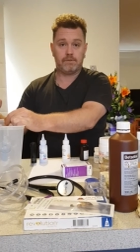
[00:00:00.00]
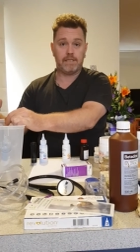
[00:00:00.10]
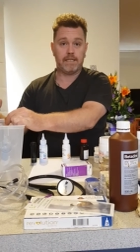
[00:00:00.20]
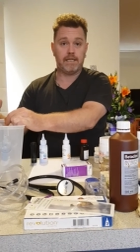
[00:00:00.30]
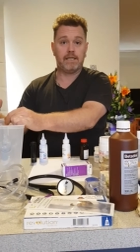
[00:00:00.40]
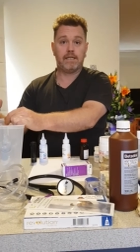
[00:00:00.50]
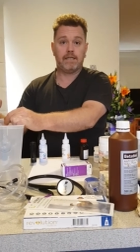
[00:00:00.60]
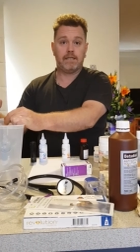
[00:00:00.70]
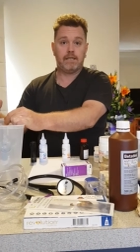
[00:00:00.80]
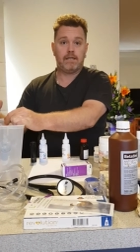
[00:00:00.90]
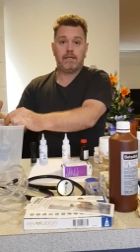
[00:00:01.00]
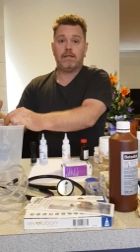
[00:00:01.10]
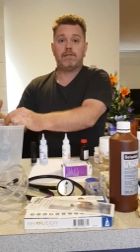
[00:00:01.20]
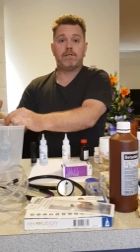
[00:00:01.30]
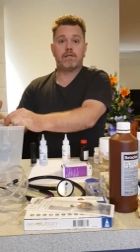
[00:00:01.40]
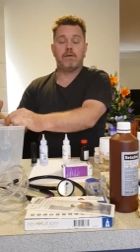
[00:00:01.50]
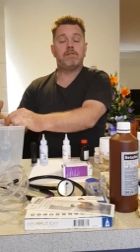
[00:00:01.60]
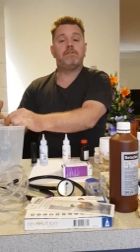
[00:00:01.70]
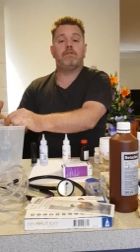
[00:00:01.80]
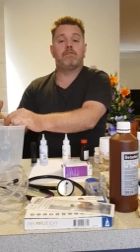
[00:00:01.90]
Okay? It's the same
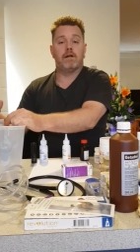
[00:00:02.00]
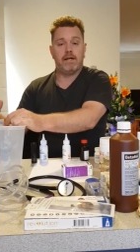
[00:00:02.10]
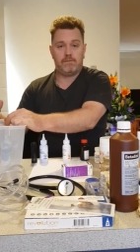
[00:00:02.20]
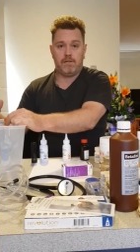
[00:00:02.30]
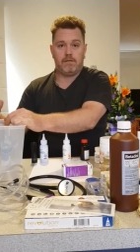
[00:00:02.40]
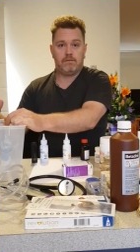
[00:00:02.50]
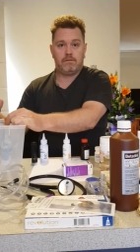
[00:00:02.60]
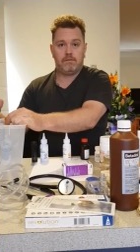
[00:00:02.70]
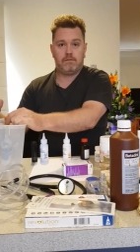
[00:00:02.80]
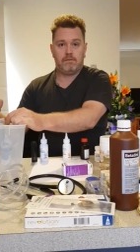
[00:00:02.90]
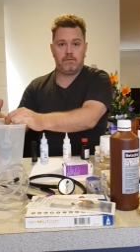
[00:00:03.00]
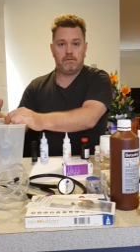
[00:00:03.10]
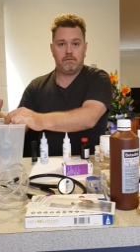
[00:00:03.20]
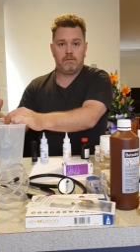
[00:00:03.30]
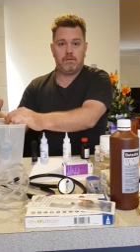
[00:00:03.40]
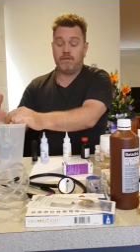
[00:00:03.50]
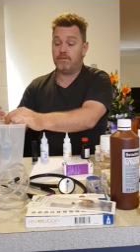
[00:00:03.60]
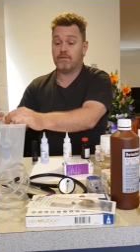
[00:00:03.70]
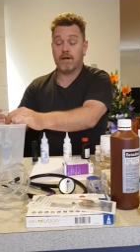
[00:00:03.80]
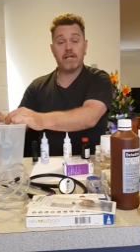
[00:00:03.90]
as if you've got asthma. If
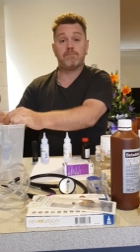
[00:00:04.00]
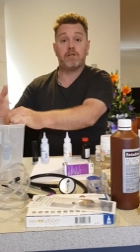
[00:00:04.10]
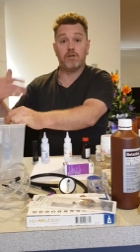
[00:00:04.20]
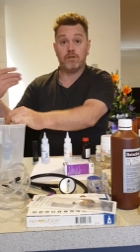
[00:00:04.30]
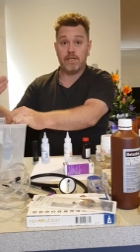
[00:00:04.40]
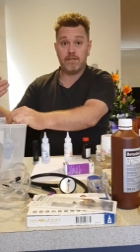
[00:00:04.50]
you've got asthma, you need